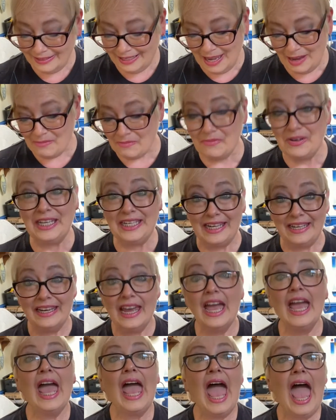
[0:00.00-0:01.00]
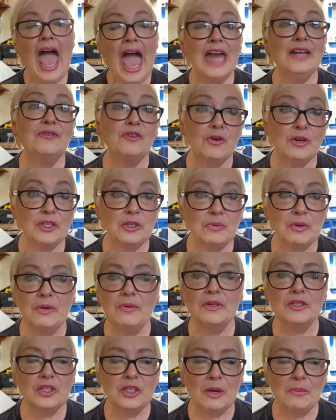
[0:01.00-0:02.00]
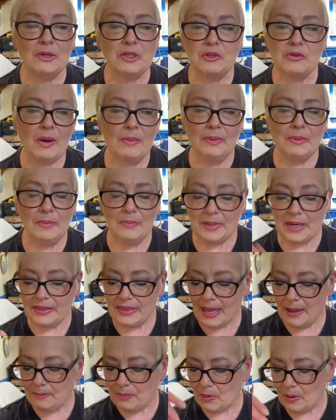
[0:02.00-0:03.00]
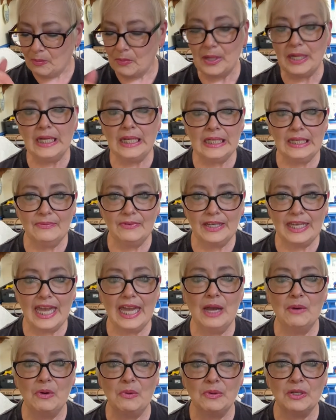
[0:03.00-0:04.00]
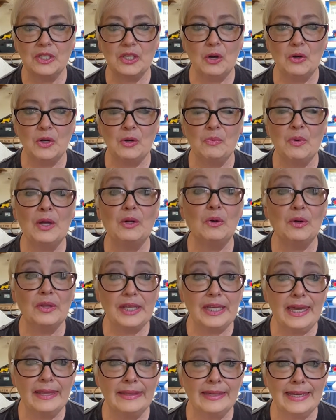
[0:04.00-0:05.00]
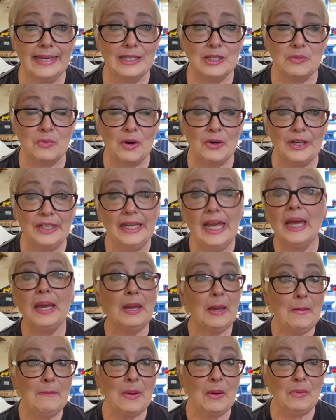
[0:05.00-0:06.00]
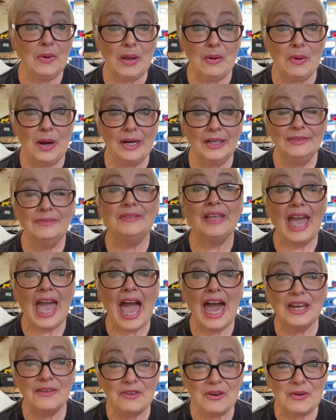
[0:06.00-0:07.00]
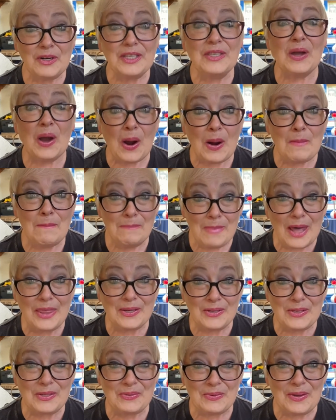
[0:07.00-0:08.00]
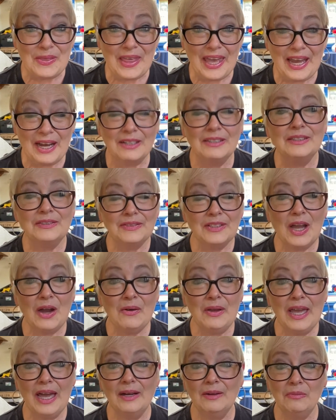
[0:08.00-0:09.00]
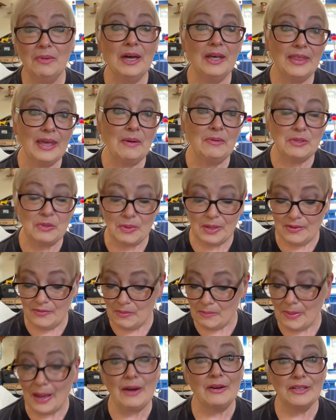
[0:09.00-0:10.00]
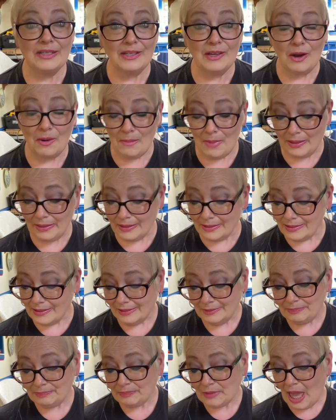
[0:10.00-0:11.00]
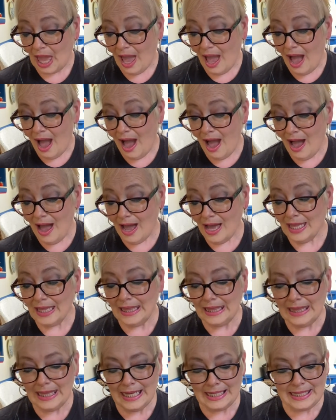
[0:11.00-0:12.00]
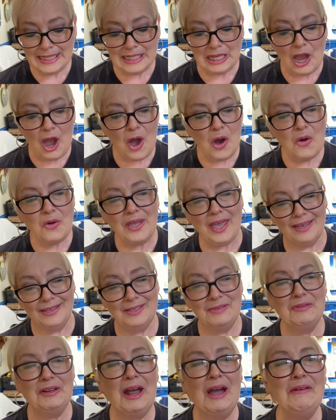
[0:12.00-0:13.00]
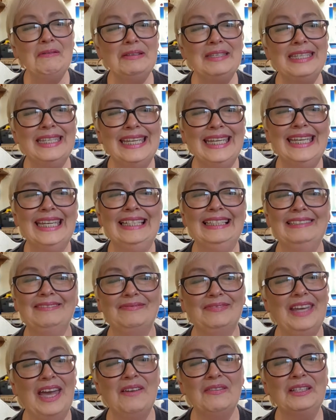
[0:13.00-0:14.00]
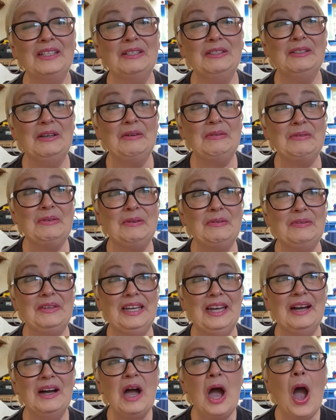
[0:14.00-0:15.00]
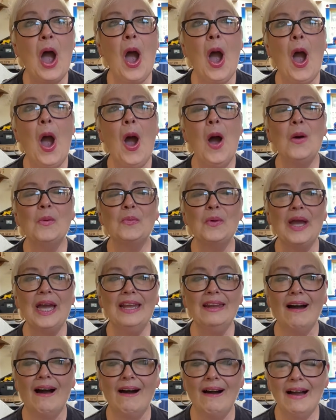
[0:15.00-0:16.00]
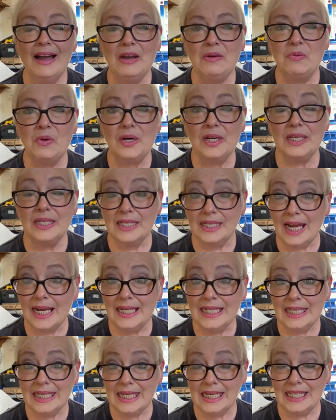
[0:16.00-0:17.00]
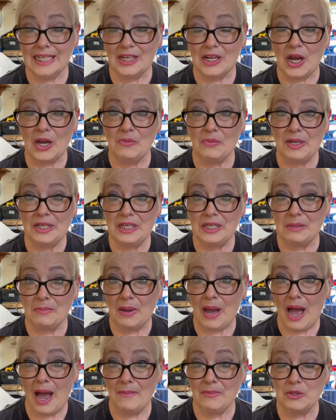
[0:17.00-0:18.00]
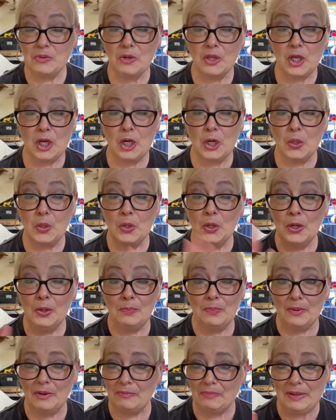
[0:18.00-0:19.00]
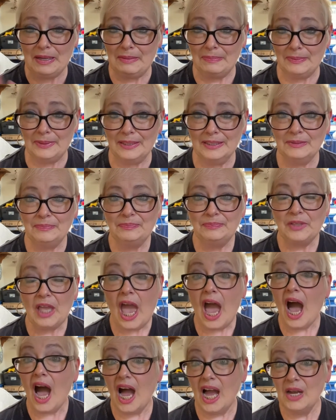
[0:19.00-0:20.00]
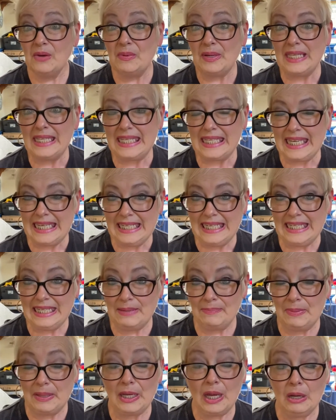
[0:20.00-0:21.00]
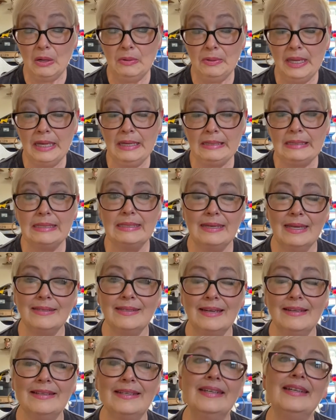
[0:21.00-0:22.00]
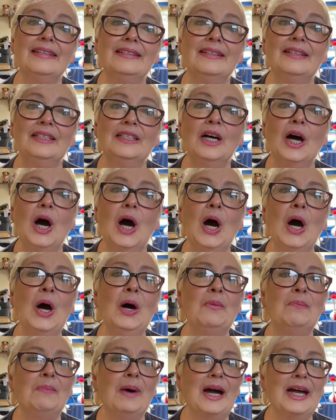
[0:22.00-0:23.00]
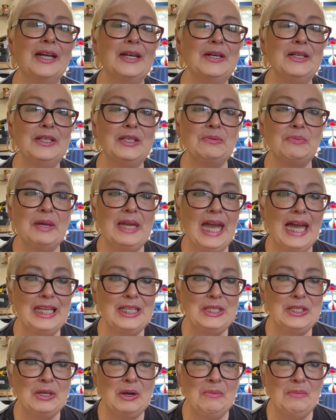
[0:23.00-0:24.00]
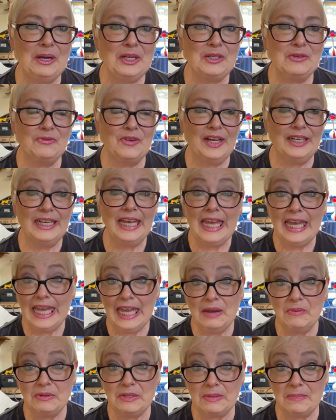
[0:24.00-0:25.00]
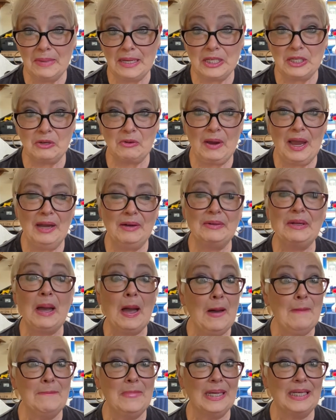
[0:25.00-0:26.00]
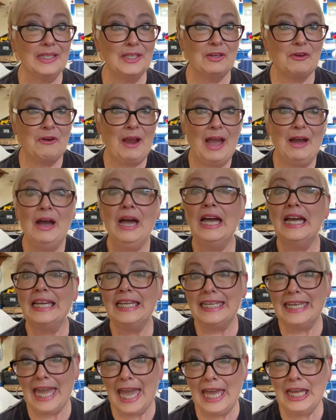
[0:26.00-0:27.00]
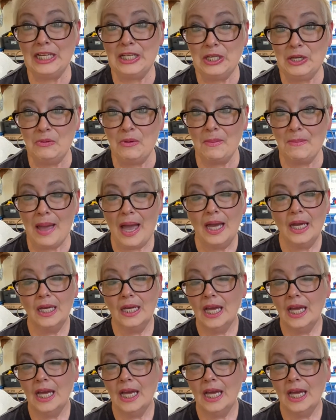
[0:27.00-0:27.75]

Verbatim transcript: And we did. And of course, we were in so much trouble, but at that point, we didn't even care. We were soaking wet. All the other kids weren't, but we were. And of course, our mothers were there. Oh, yeah. Well, that was a way of embarrassing our mothers. Uh, let's see. Oh, yes. When I was, I have little notes over here. When I was 19 and I went to the Bahamas with a group of people, I went skinny dipping. Oh, yes. Yes, I did. Oh, my goodness. We had so much fun. It was a mixed crowd. A mixed crowd. Can you imagine?